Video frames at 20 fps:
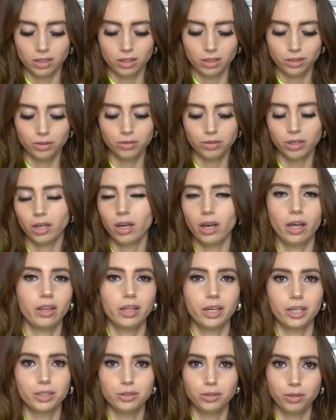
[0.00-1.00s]
you could get
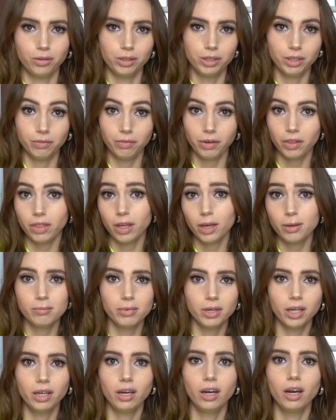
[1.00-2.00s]
like a totally different thing,
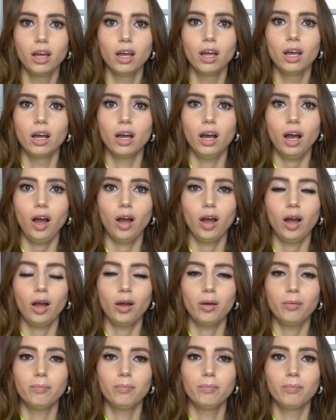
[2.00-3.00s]
but
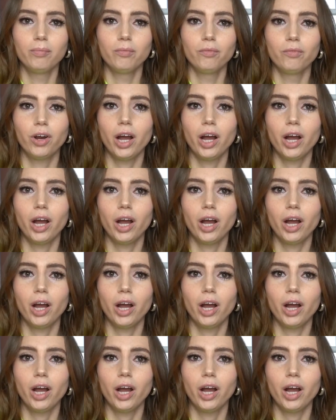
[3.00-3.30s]
for